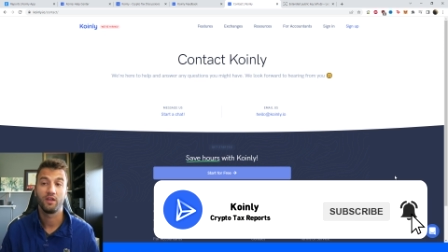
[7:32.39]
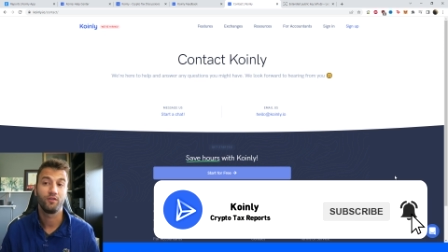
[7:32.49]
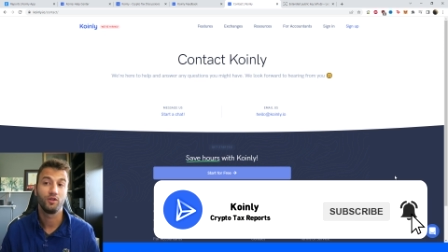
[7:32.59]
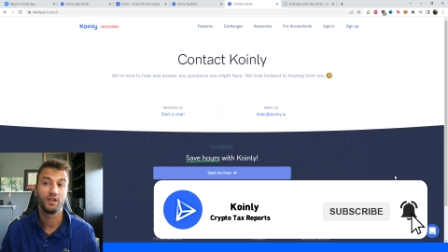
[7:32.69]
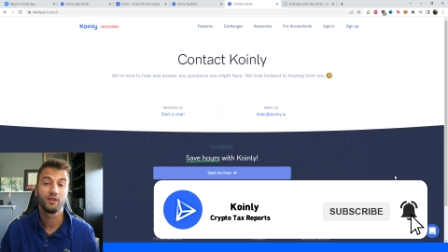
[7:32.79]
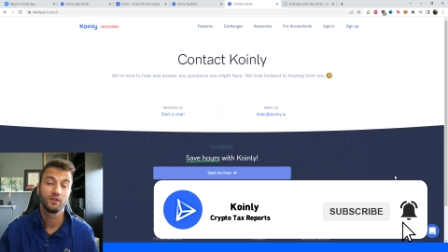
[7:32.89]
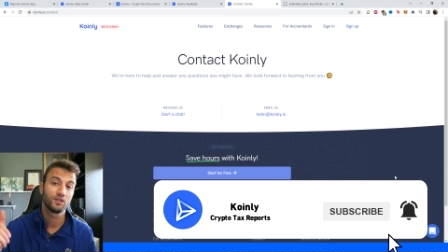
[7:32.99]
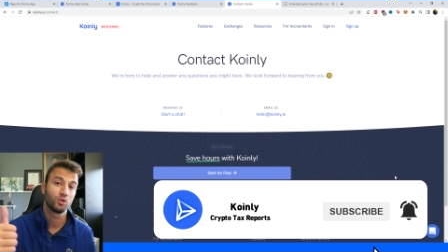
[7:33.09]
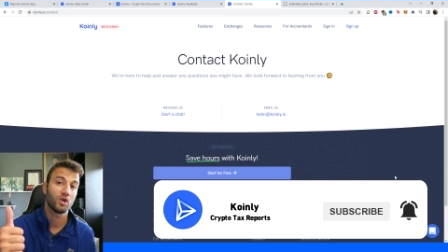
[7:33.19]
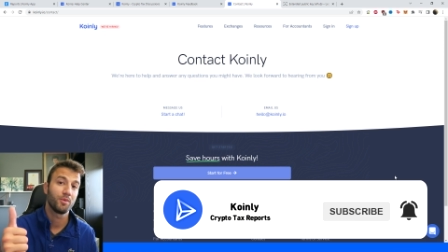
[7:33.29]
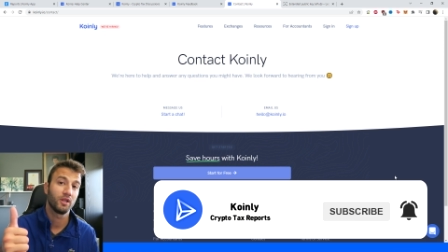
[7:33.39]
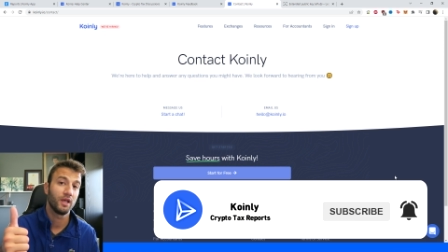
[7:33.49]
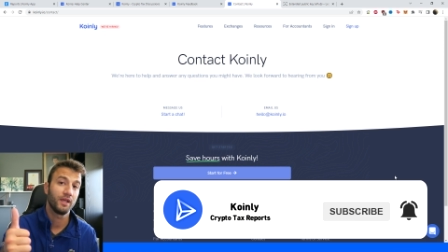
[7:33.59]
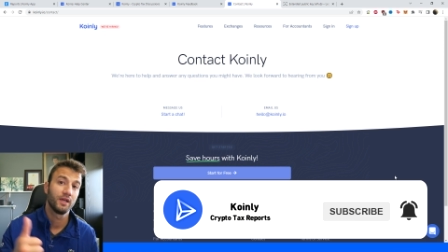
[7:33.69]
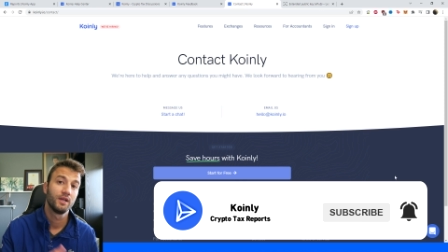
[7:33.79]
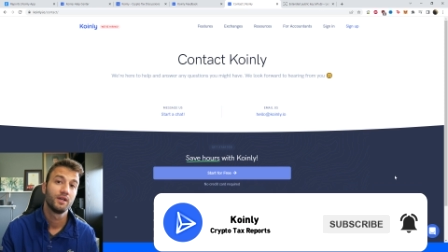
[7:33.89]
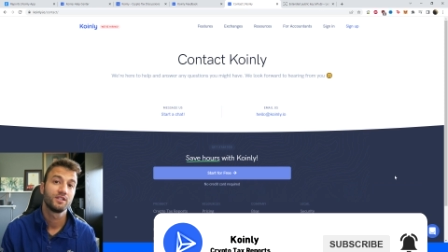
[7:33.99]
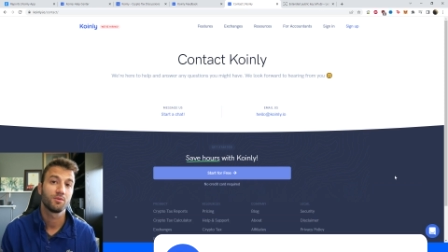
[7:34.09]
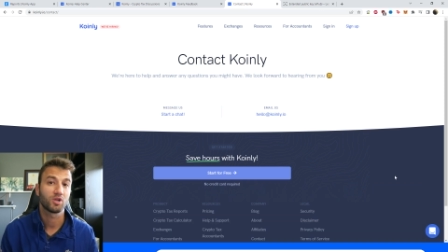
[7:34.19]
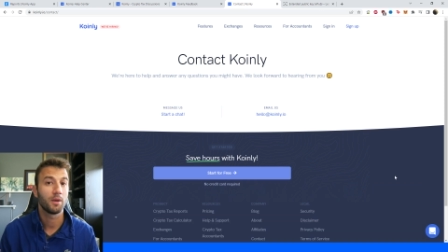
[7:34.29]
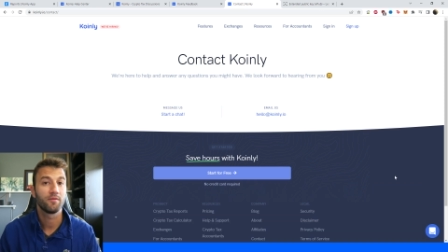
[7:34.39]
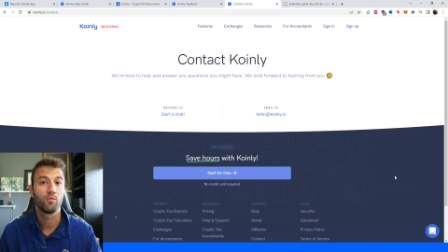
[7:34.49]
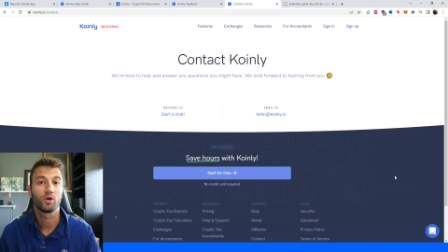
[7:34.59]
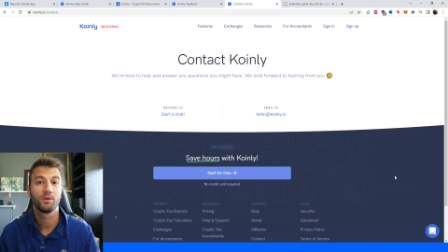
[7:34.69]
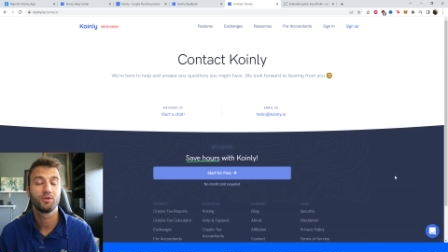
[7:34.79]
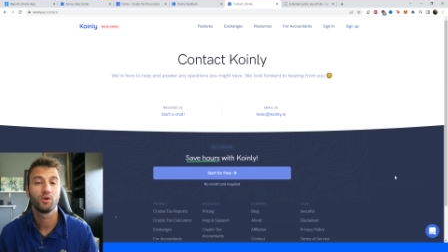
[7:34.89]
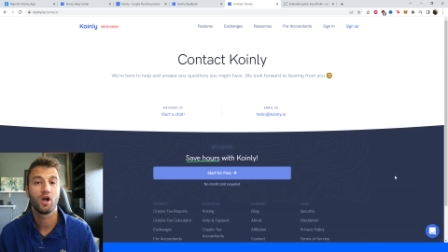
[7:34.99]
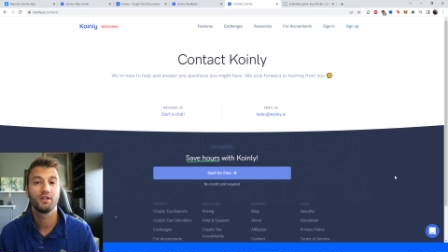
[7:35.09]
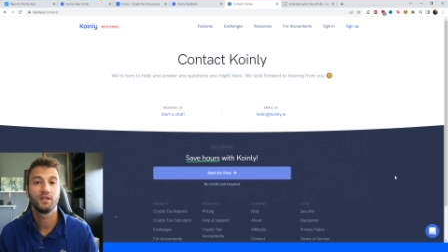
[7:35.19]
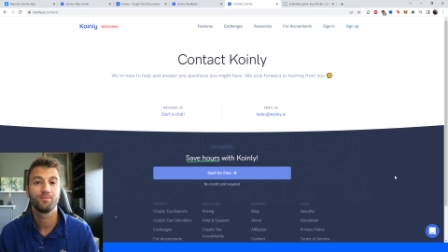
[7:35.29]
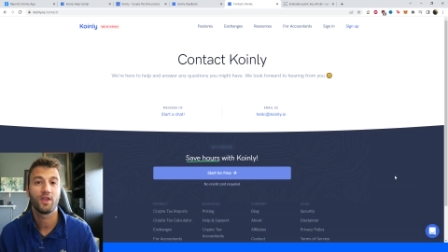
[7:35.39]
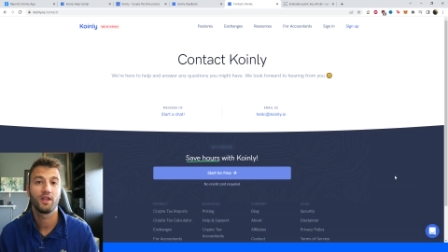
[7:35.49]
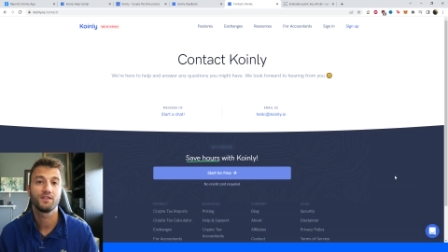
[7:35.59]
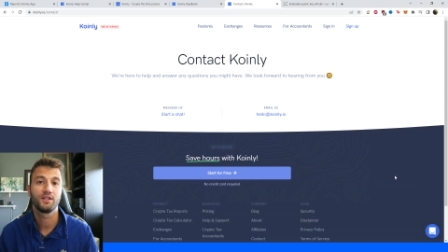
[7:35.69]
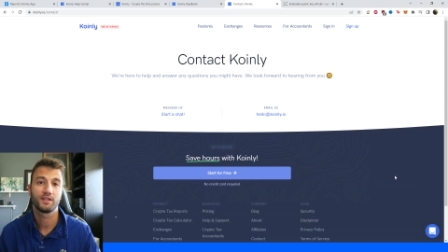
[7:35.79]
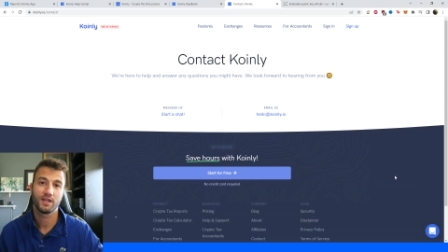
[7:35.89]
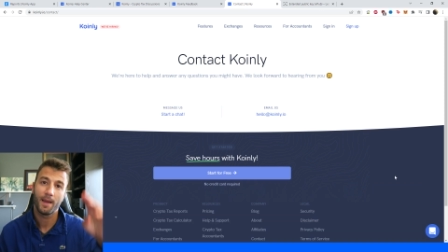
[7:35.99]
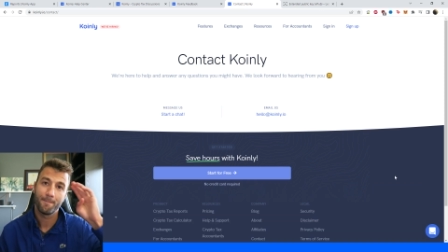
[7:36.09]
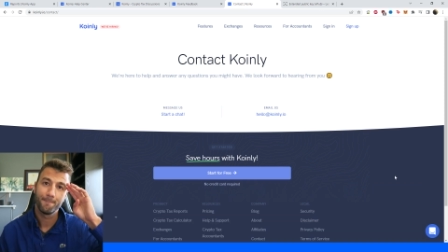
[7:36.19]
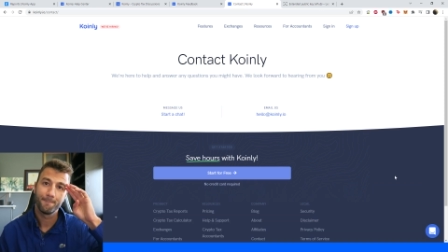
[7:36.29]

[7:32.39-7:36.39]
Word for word: And if you did, consider dropping a like, subscribing for more crypto content, and I'll see you next time.